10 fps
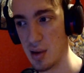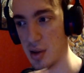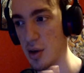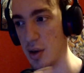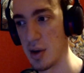
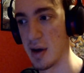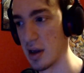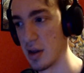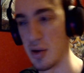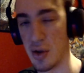So it's
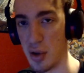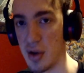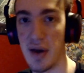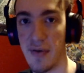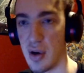like, there's
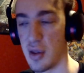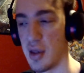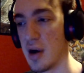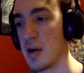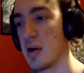a difference
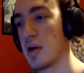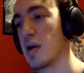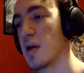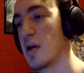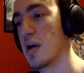there.
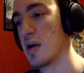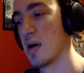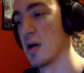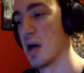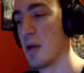
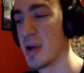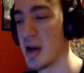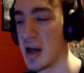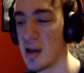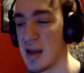
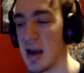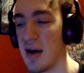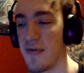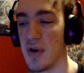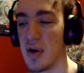Albeit, I guess the
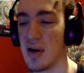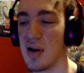outfit...